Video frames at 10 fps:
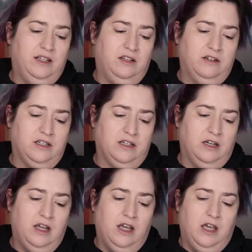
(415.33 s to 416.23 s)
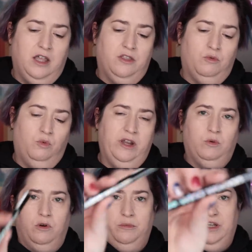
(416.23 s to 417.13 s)
London the Wing
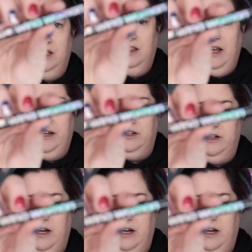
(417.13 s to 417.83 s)
Woman liner,